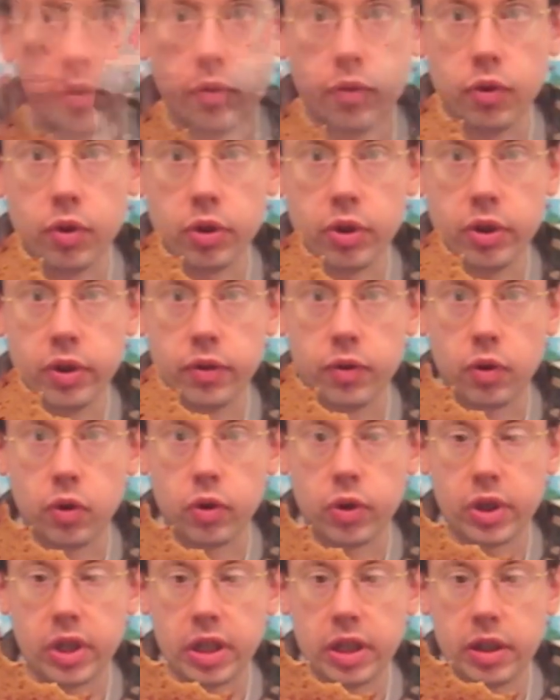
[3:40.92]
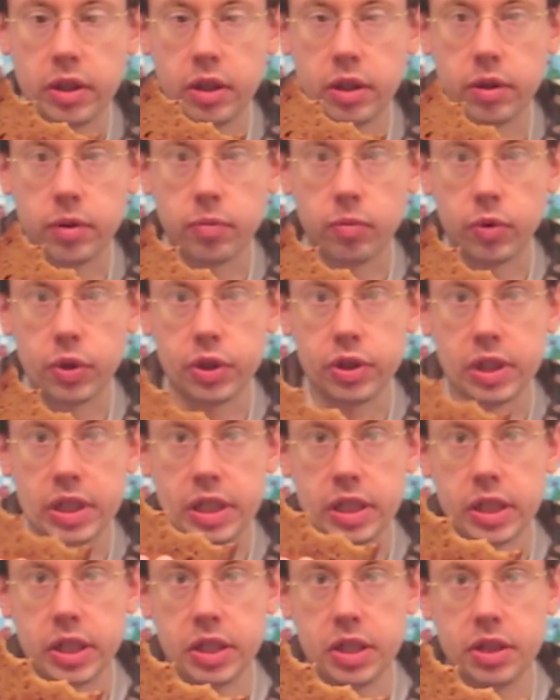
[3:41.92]
First of all, you had some really
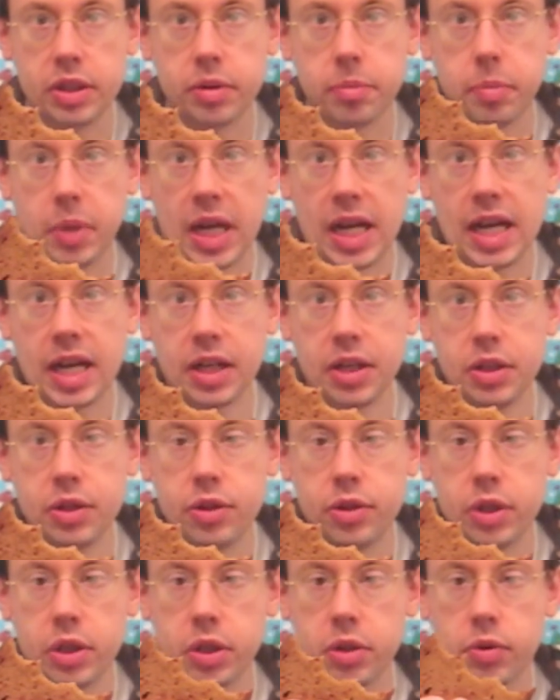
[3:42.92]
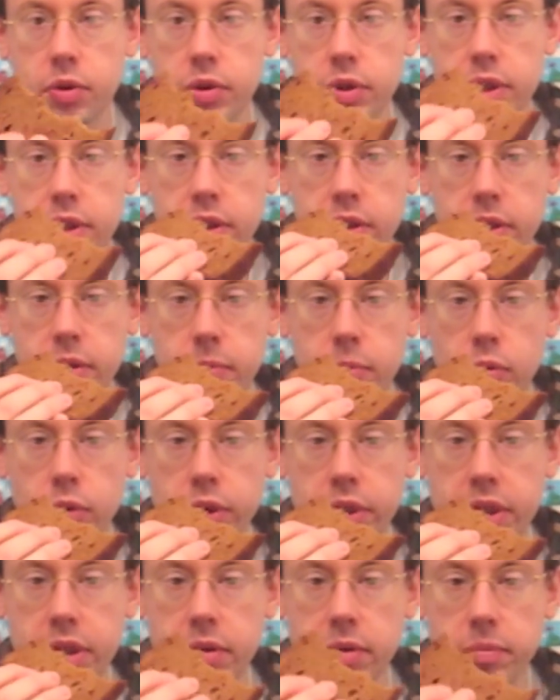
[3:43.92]
nice packaging on this
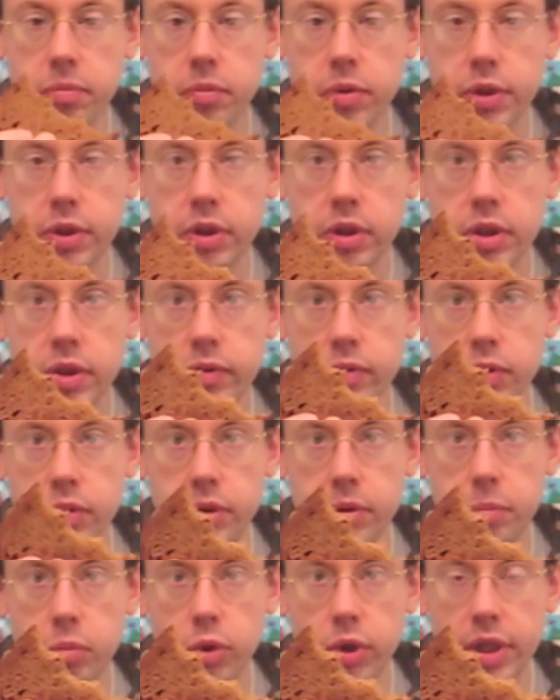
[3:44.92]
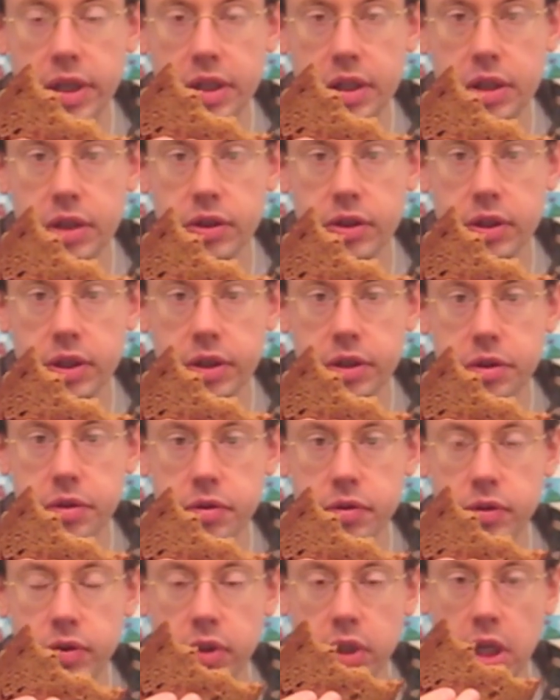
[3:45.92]
bread, but for the bread
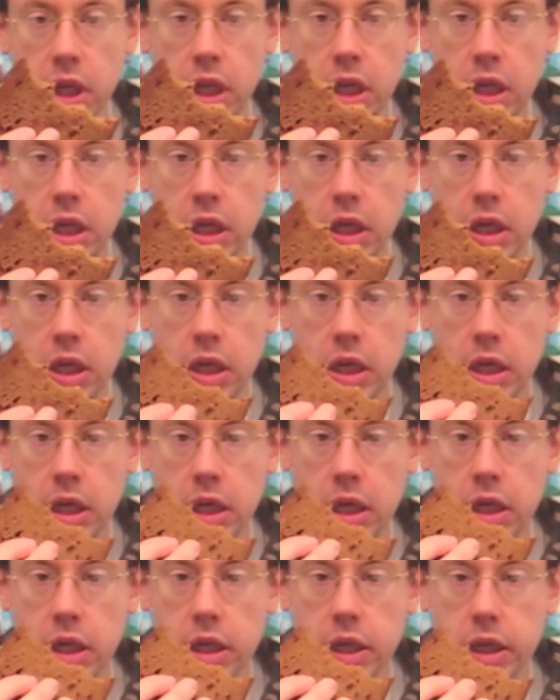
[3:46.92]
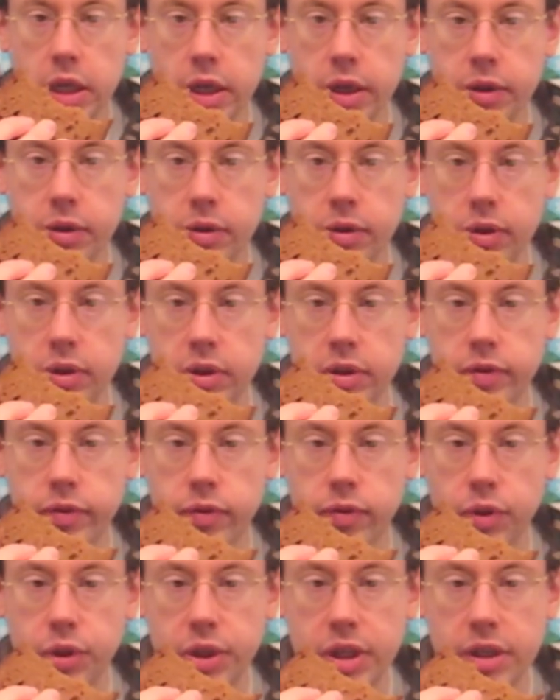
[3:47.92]
itself, I thought the
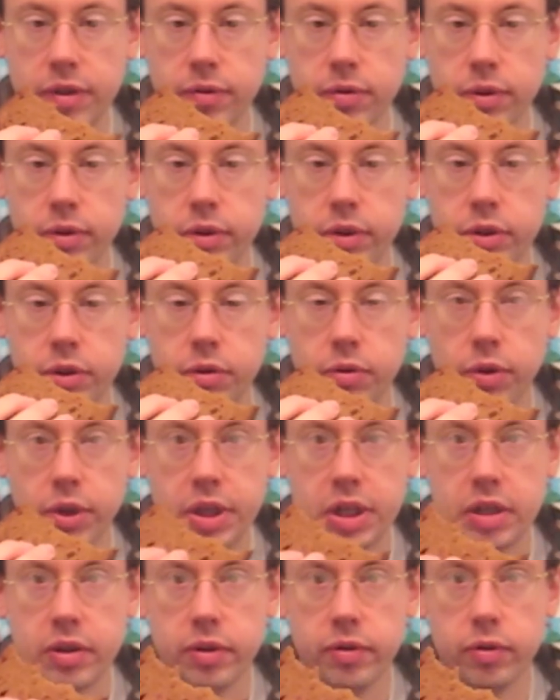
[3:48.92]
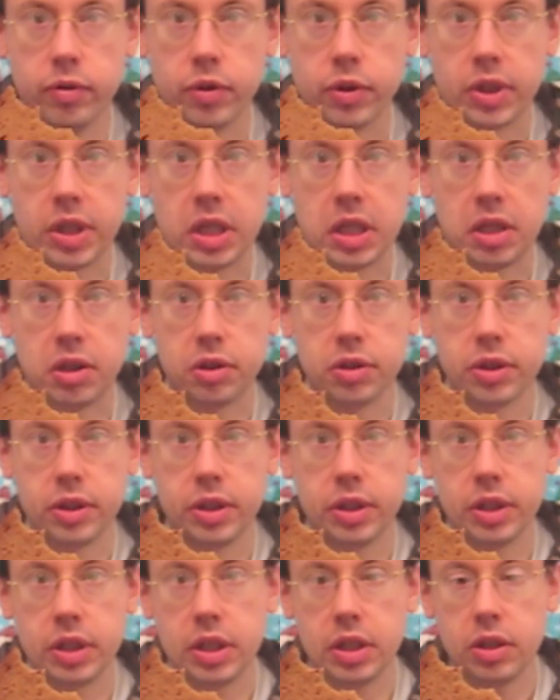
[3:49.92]
flavor is great for the
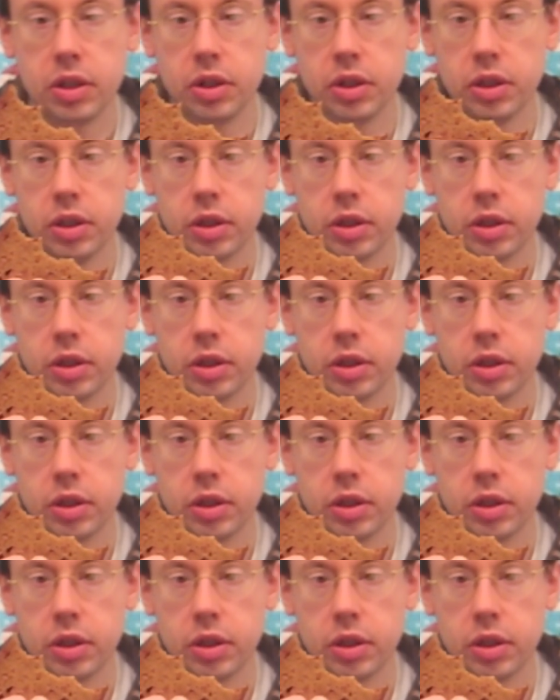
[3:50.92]
holidays.